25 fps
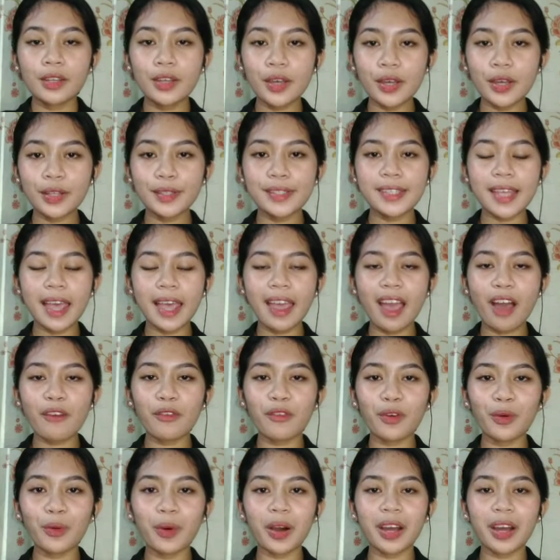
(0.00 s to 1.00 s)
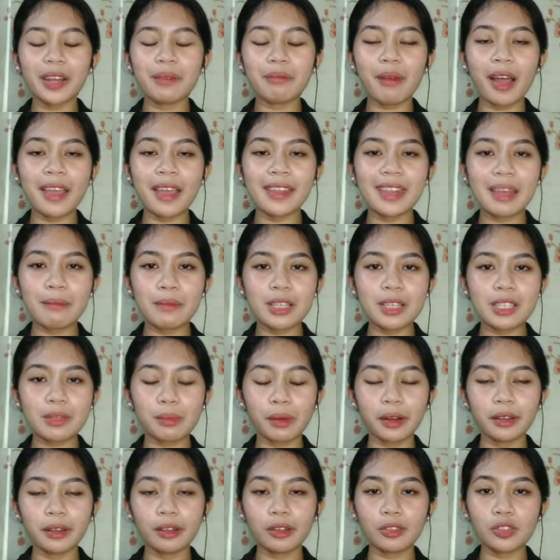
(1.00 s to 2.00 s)
Good day, everyone. My name
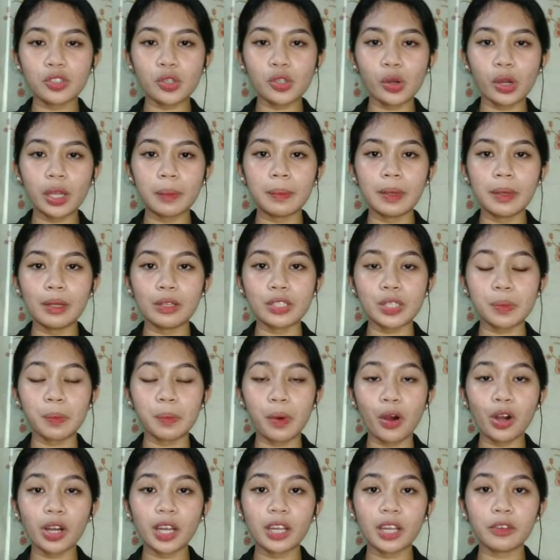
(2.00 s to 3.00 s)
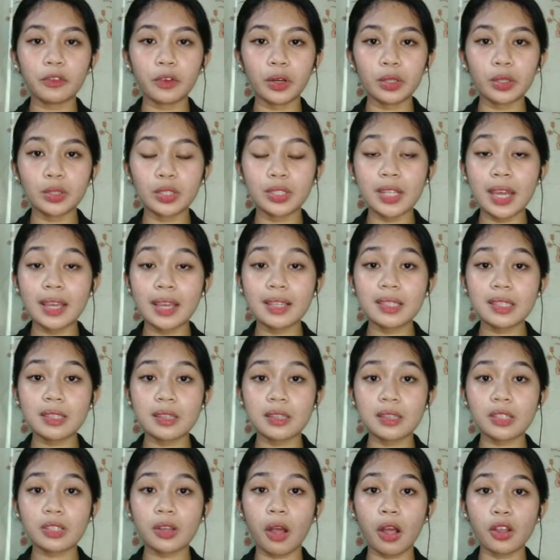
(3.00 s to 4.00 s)
is Marian Joy Bilisbog, and for today's
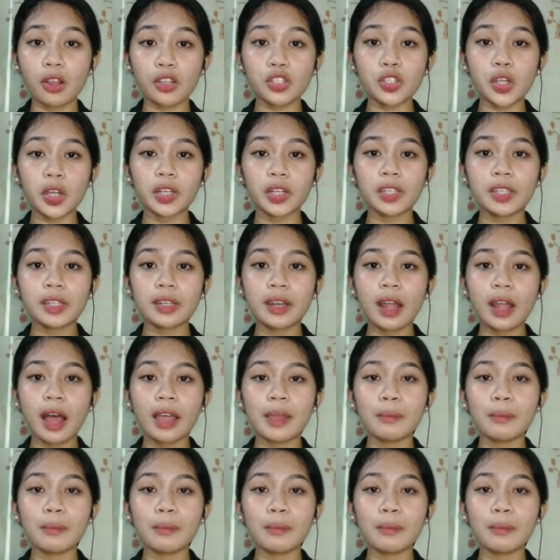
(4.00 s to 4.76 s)
discussion,